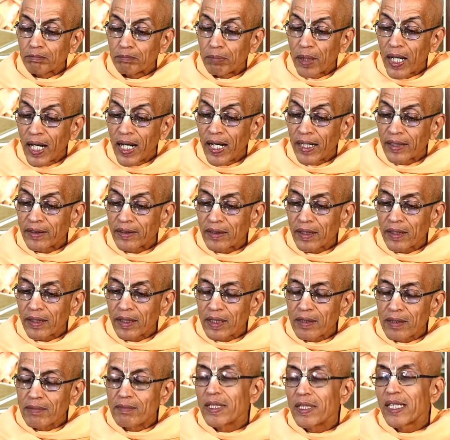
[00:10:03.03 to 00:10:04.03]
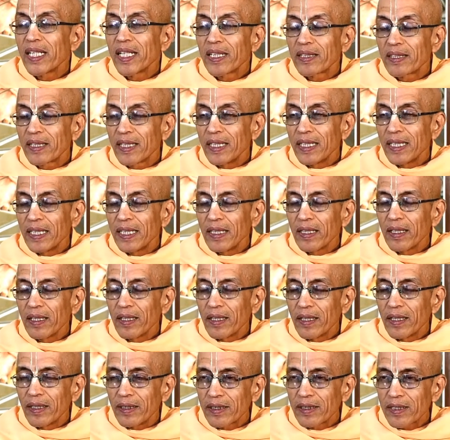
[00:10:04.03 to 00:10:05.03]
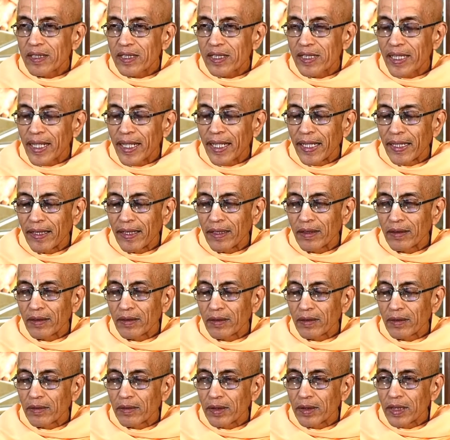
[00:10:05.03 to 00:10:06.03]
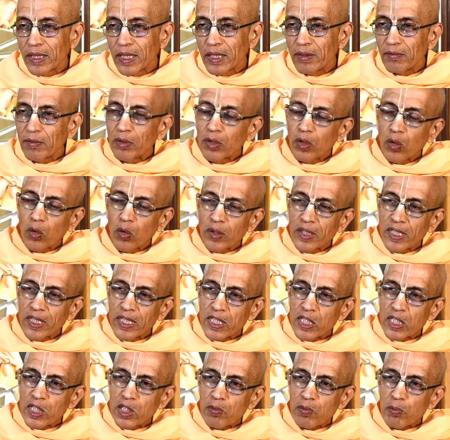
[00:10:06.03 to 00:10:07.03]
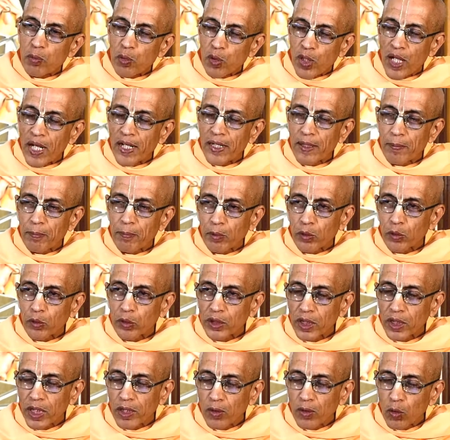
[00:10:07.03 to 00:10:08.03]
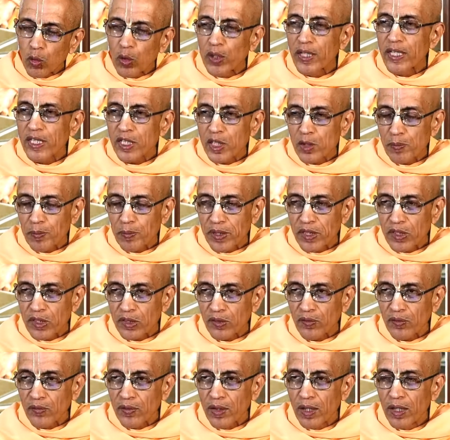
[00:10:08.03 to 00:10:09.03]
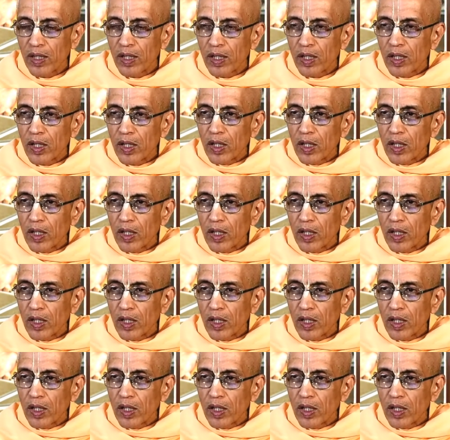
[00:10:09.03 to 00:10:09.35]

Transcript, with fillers: But immediately it is said, even though he is Purana Purusha, oldest person,